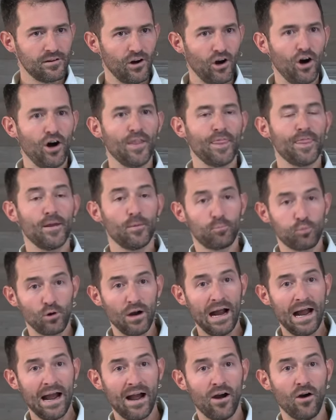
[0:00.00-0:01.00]
on the
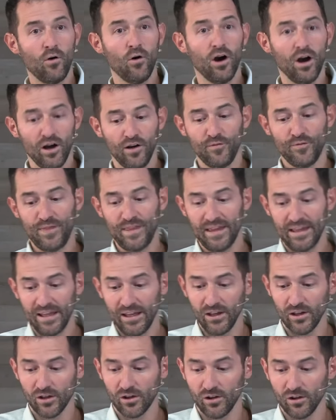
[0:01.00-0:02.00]
brow of the
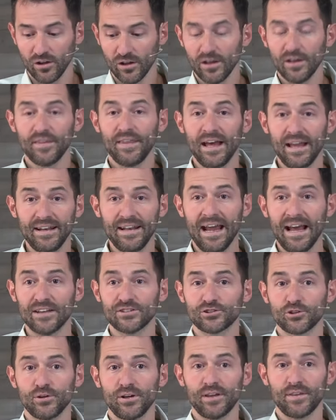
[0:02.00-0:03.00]
hill that
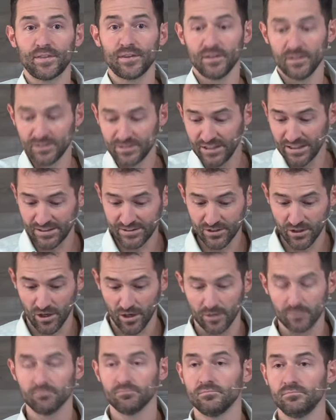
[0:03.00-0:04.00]
Nazareth sits
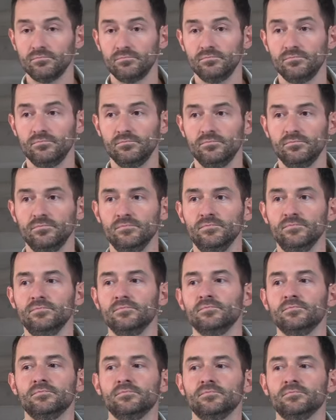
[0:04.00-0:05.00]
on?
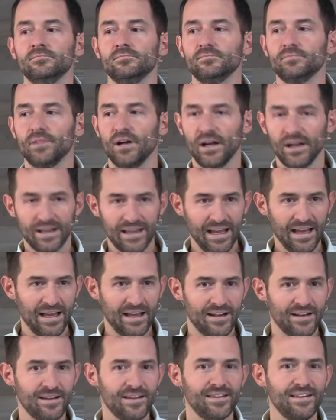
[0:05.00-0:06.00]

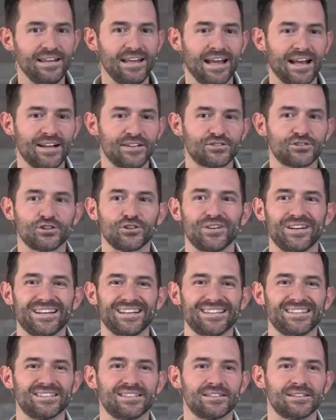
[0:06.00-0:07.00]
Again, the answer
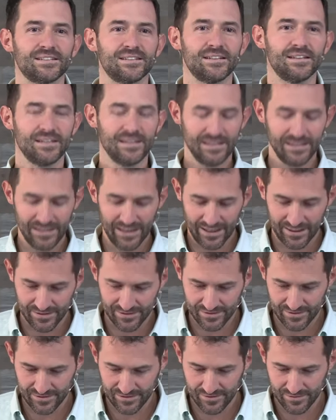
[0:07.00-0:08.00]
is
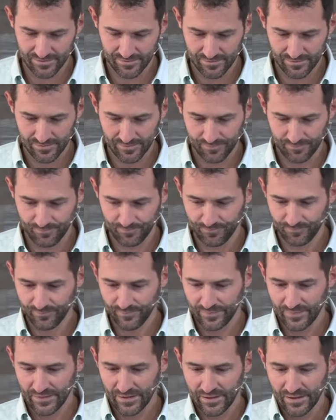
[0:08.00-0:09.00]
yes.
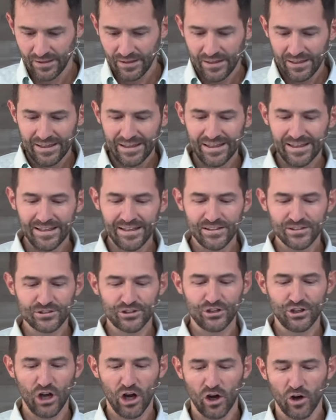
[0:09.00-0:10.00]
It is
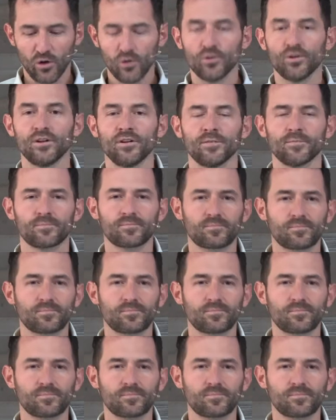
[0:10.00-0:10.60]
known